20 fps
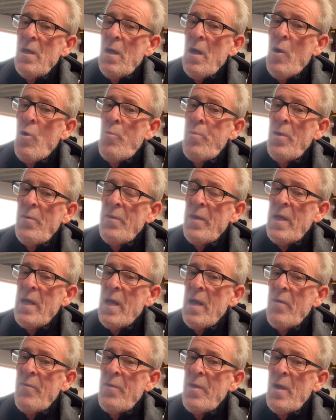Open they
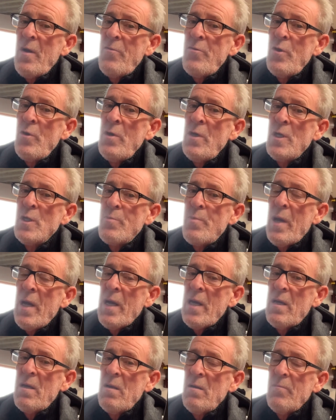had there a few years
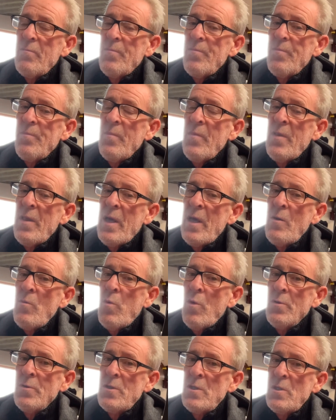back, they
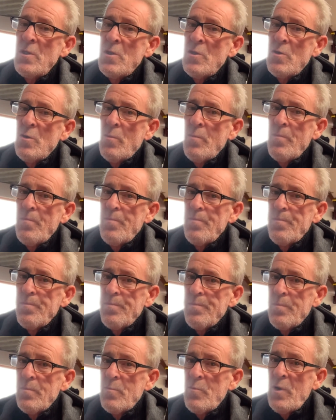wanted some
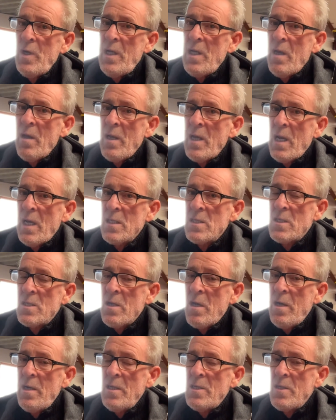really high-class
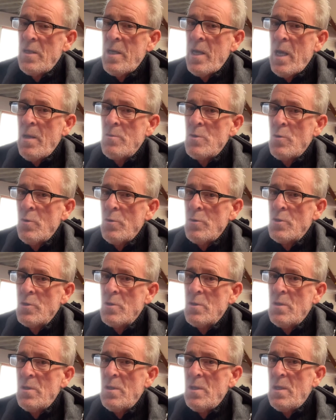signage. They came to us,
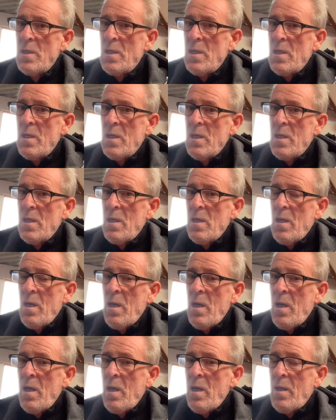
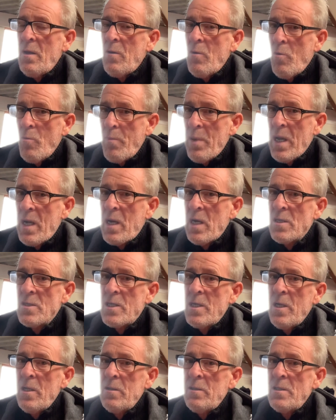all back glass
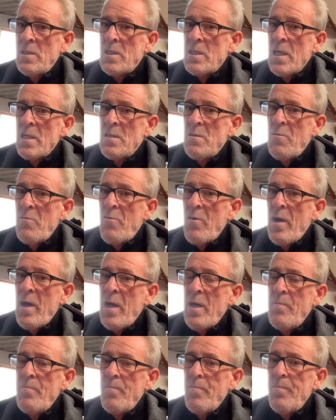gilded, sat in a
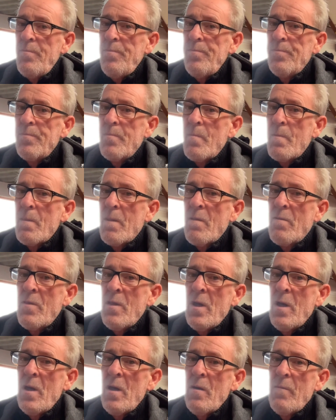frame,
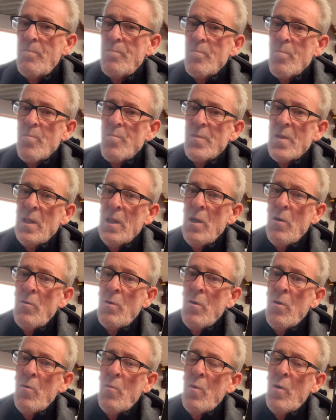the
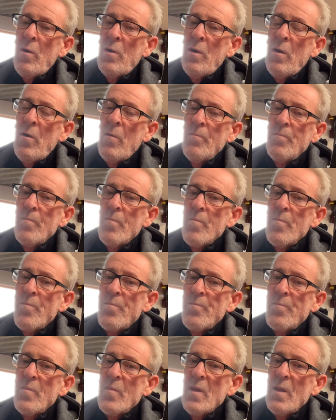logo and whatnot.
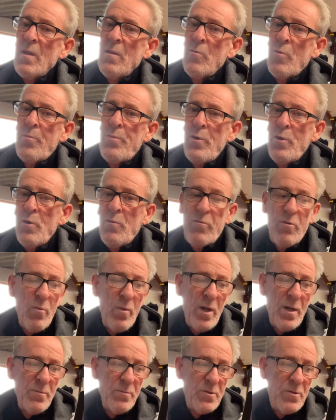Looked beautiful
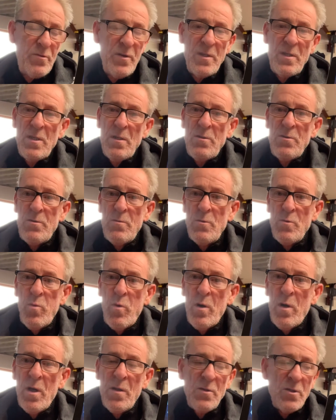when it was fitted. There's
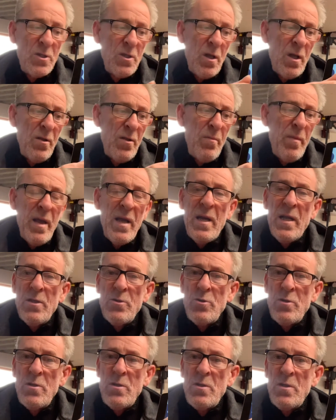one either side of the main
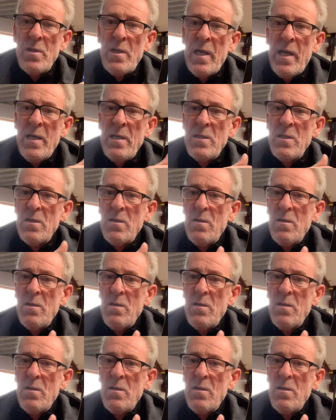entrance to the gate.